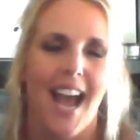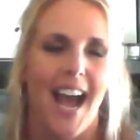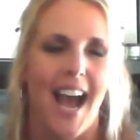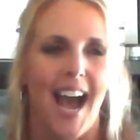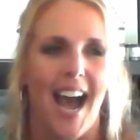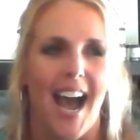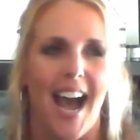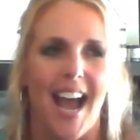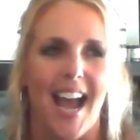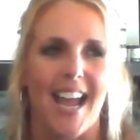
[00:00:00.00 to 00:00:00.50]

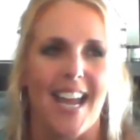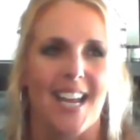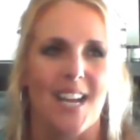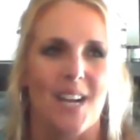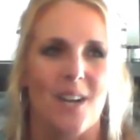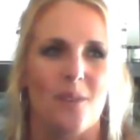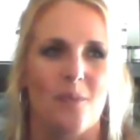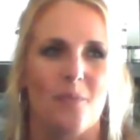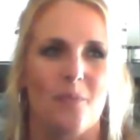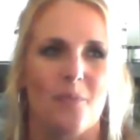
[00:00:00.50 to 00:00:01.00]
I
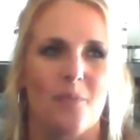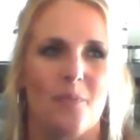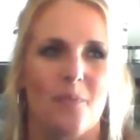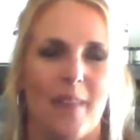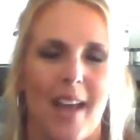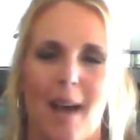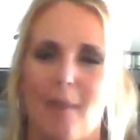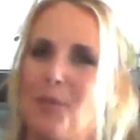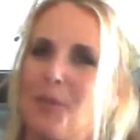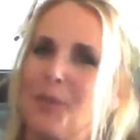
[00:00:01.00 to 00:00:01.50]

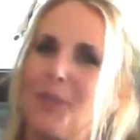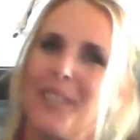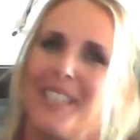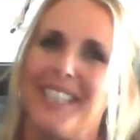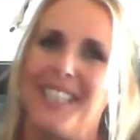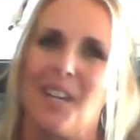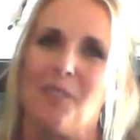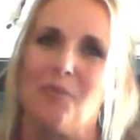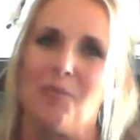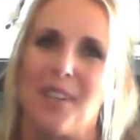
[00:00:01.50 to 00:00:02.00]
absolutely
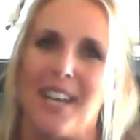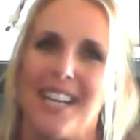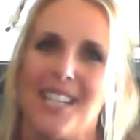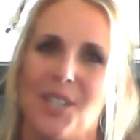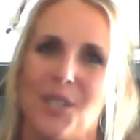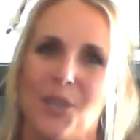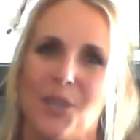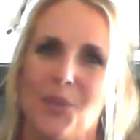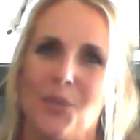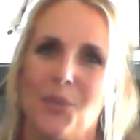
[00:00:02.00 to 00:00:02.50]
love what I
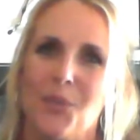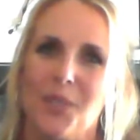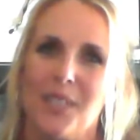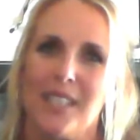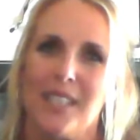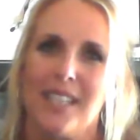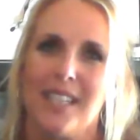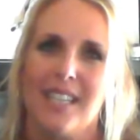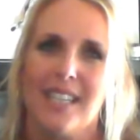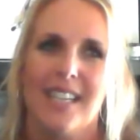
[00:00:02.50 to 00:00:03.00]
do.
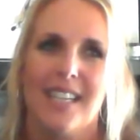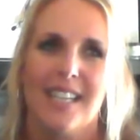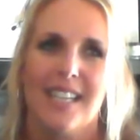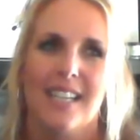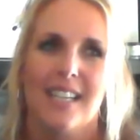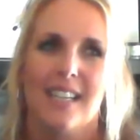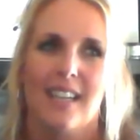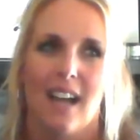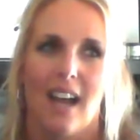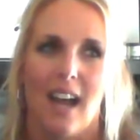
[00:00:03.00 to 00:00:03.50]

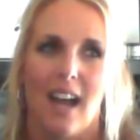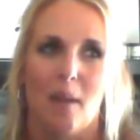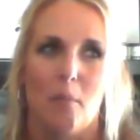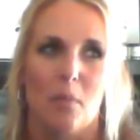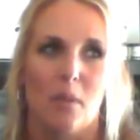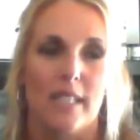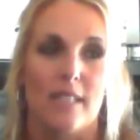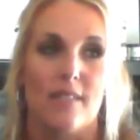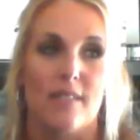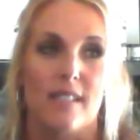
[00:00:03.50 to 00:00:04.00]
I
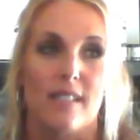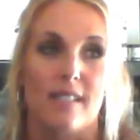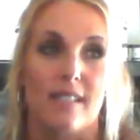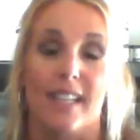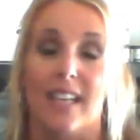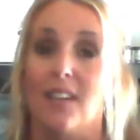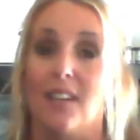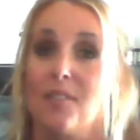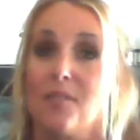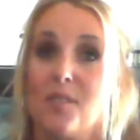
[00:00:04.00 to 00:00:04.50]
believe it's a
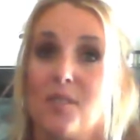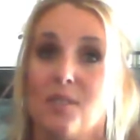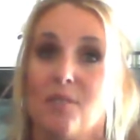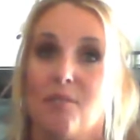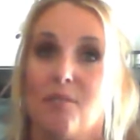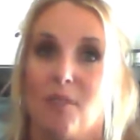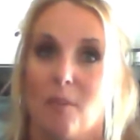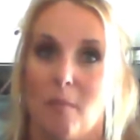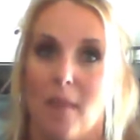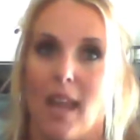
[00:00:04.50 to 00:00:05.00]
gift
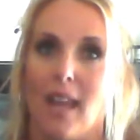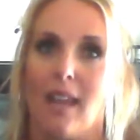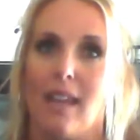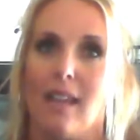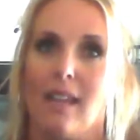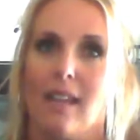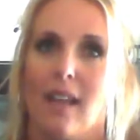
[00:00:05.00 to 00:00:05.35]
for me.